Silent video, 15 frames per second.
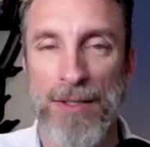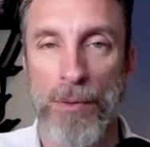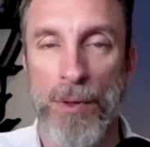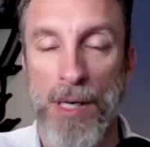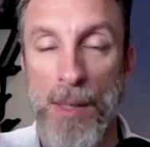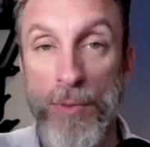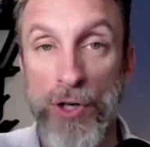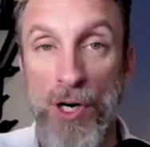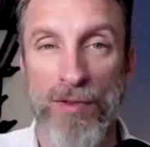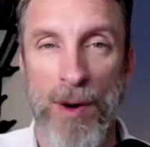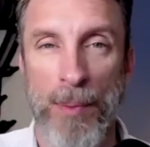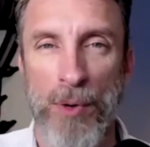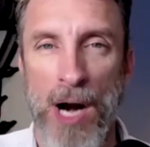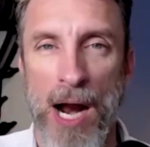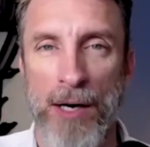We're going to observe our
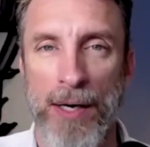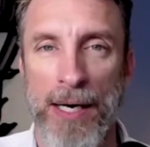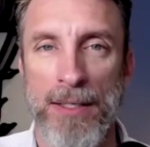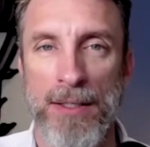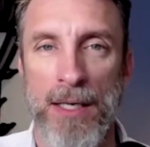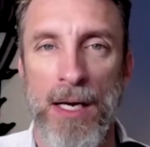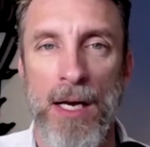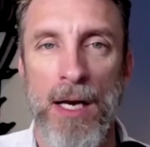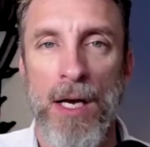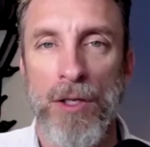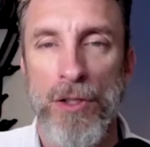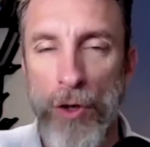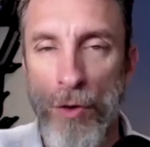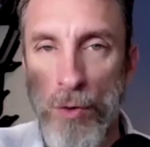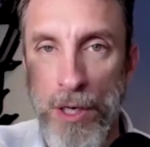progress.
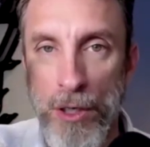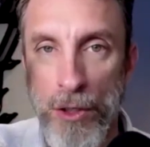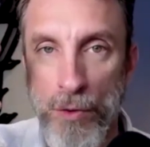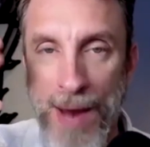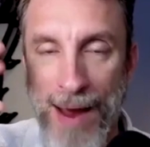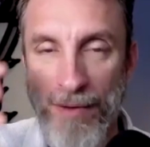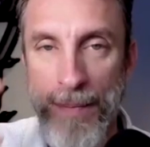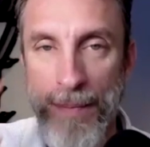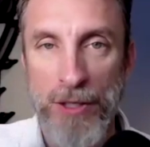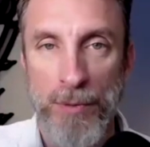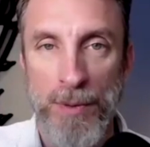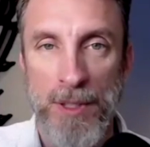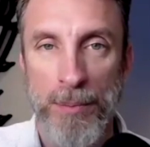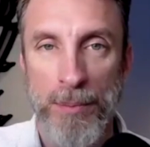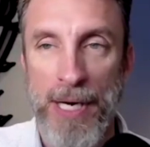So you have the
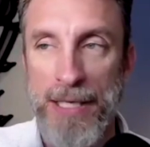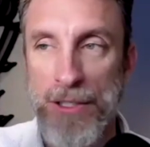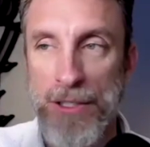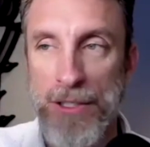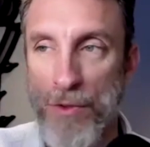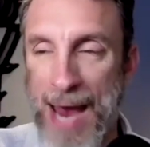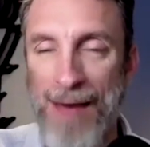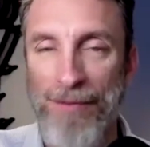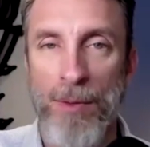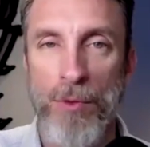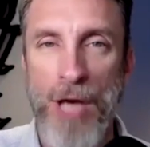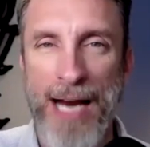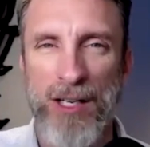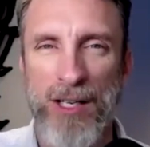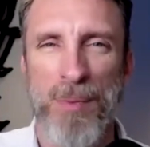measurements in place, you have the
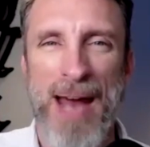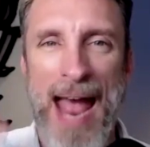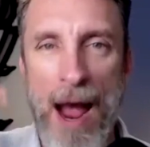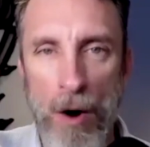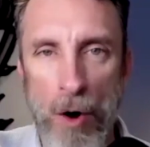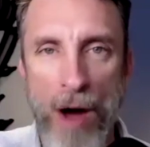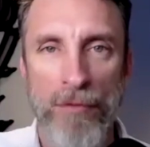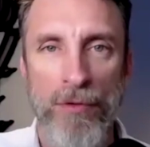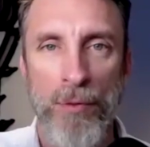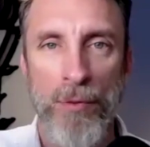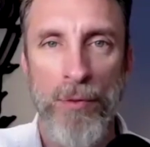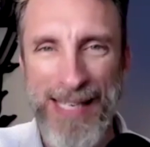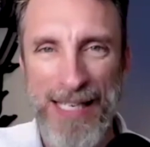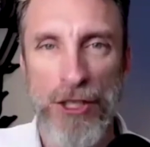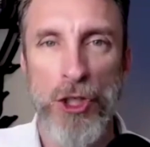objective, but how often are
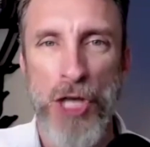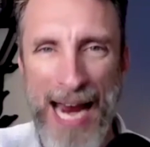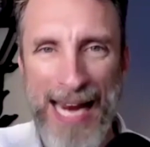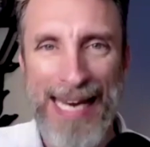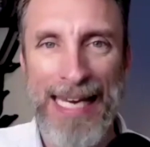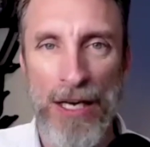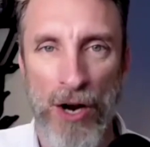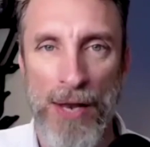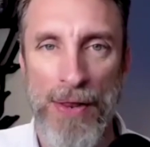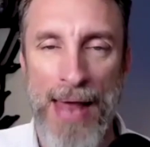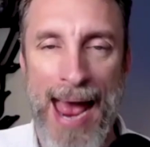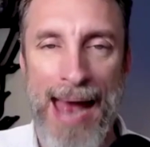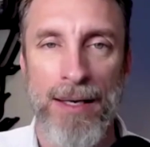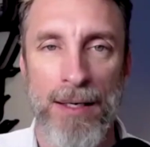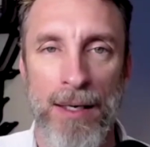we going to check in on that?